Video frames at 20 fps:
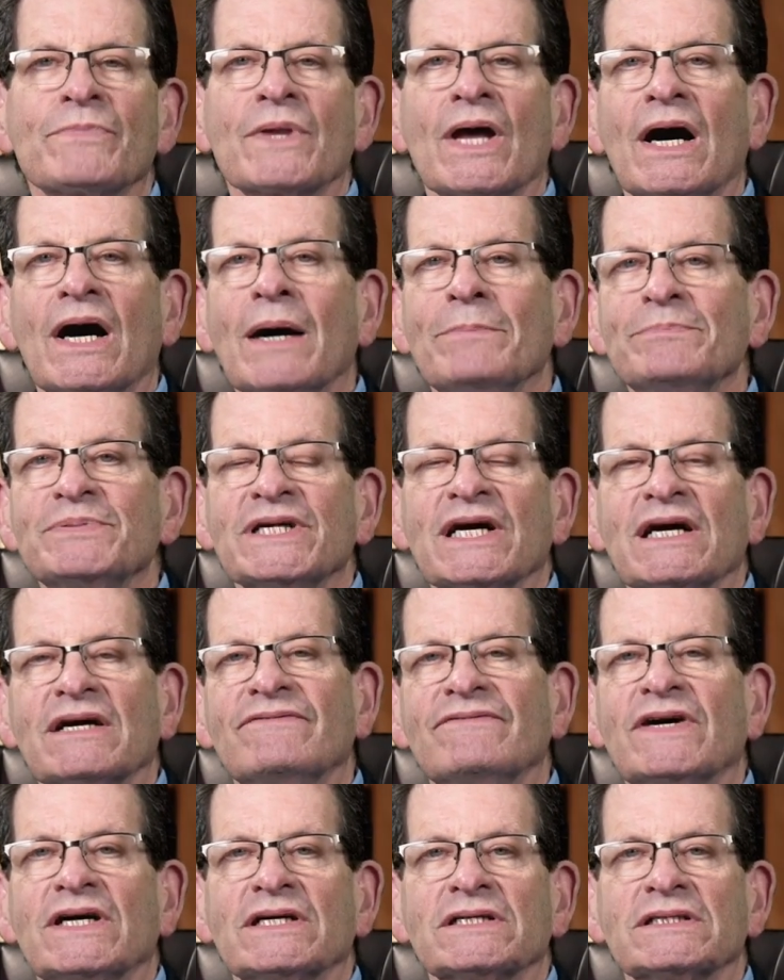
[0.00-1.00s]
upside
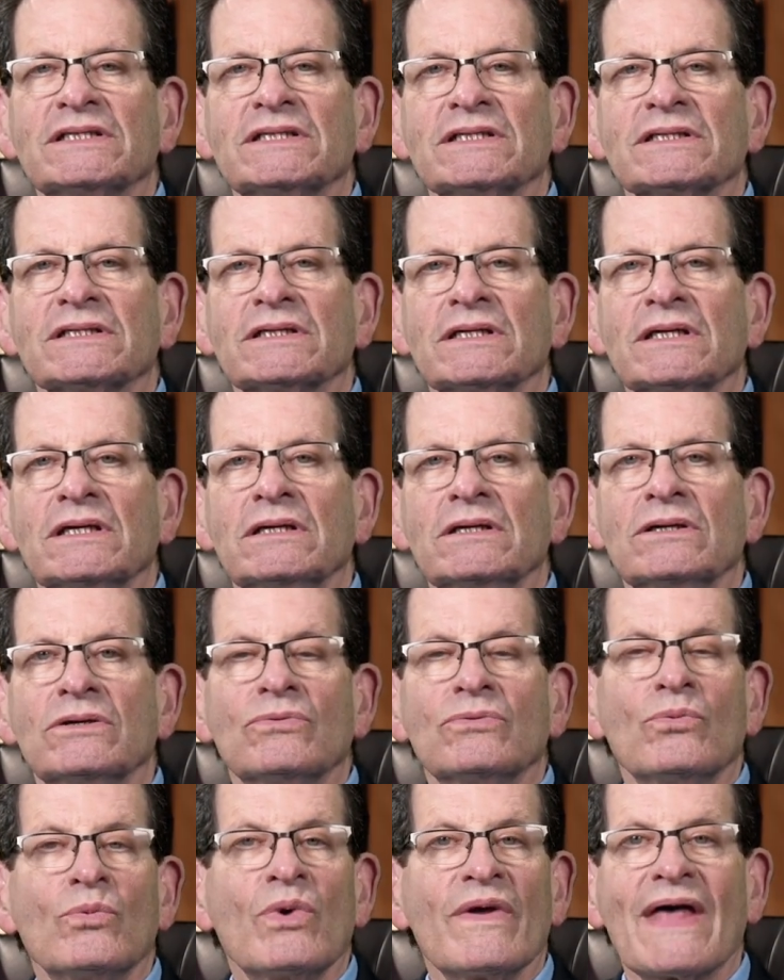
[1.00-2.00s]
volatility
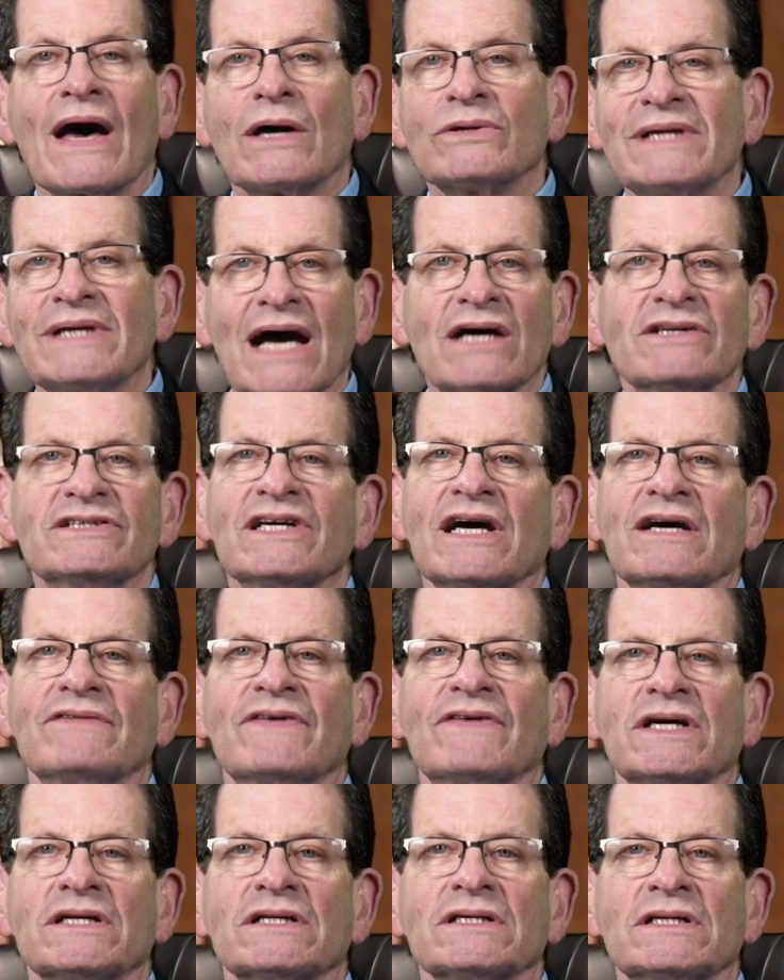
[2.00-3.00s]
without downside
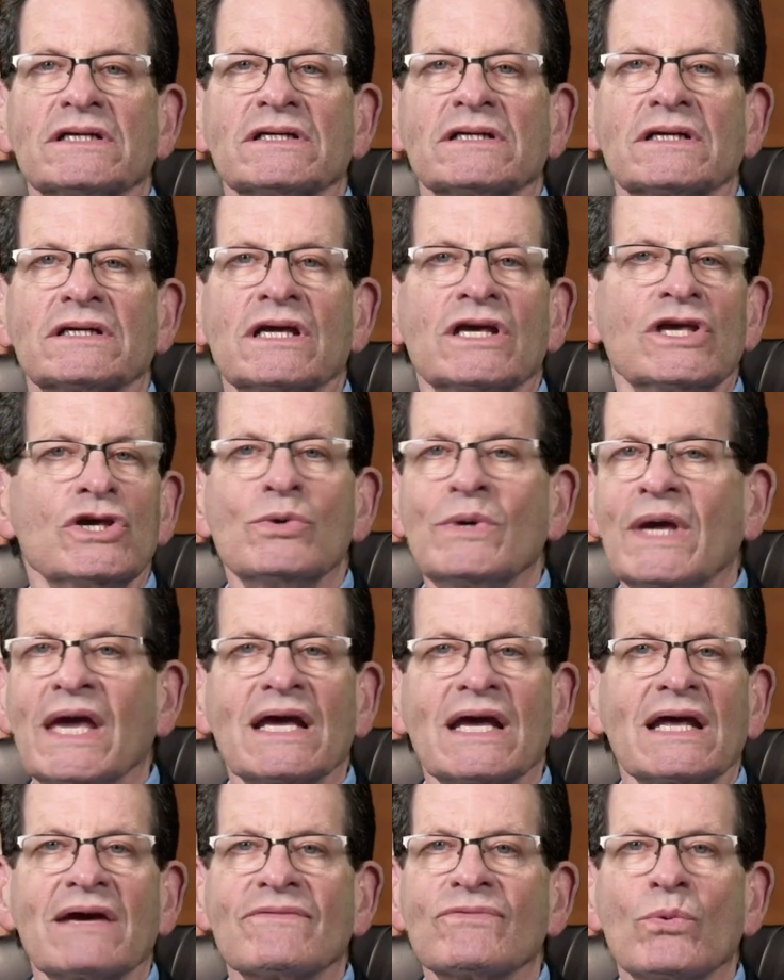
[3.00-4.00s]
volatility. You
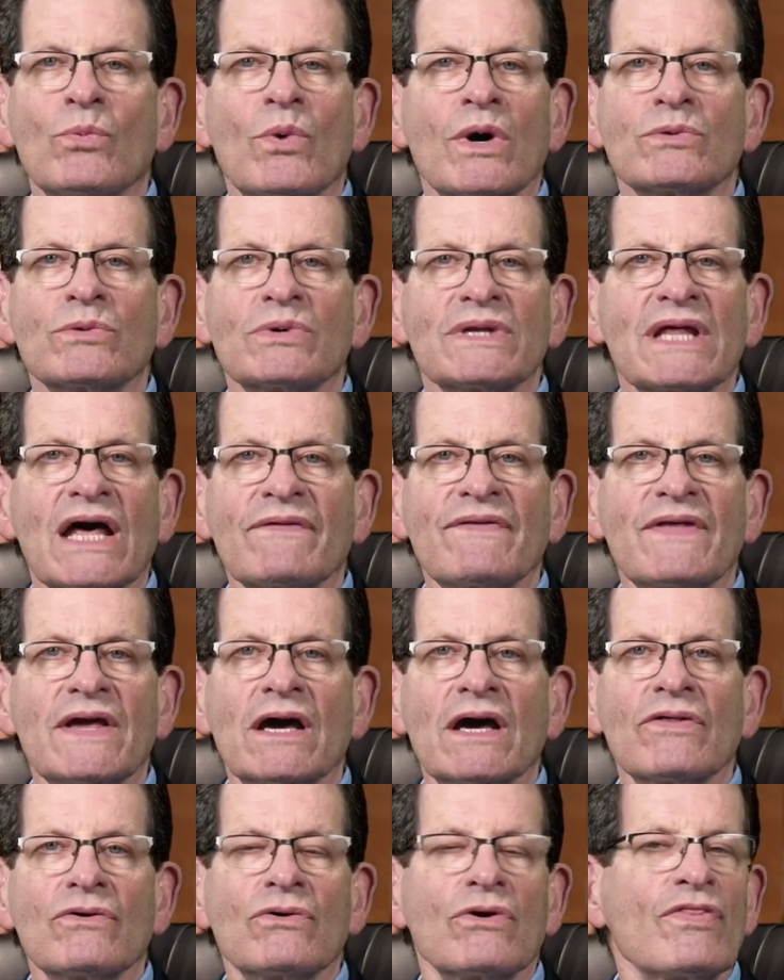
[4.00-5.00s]
can't have the one without the
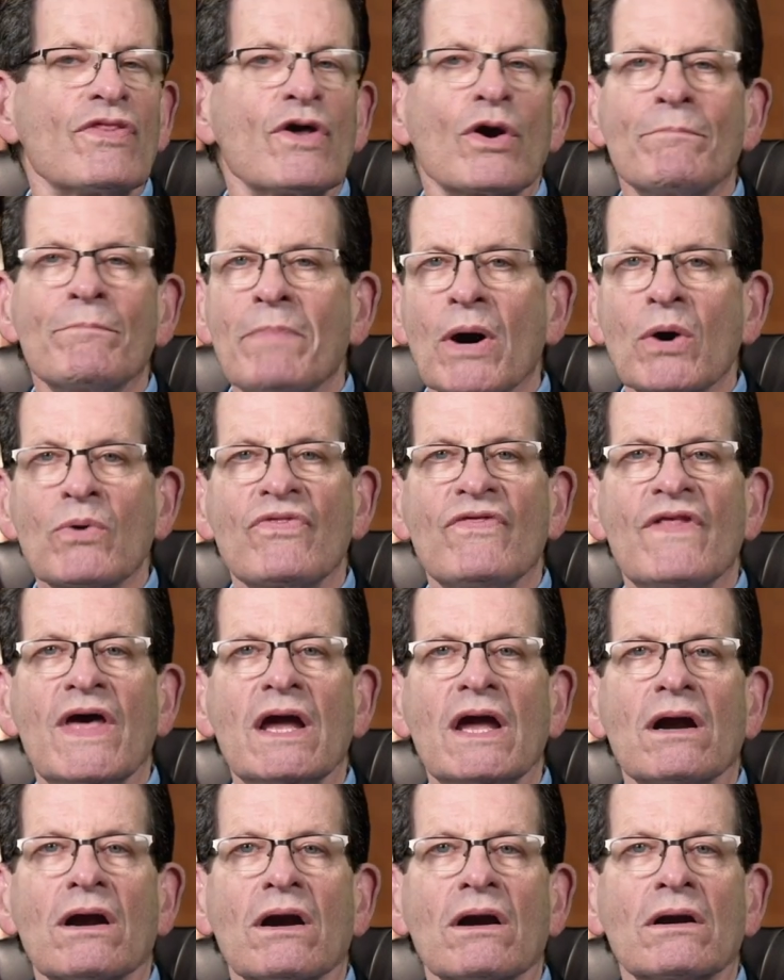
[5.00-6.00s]
other. They're both
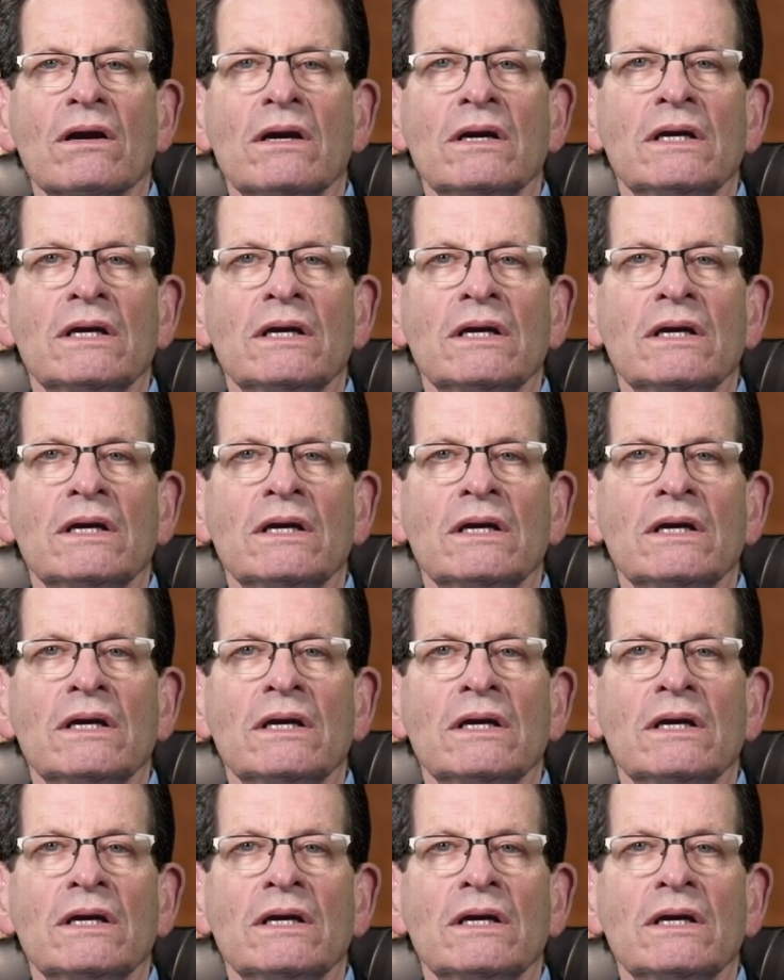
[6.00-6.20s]
there.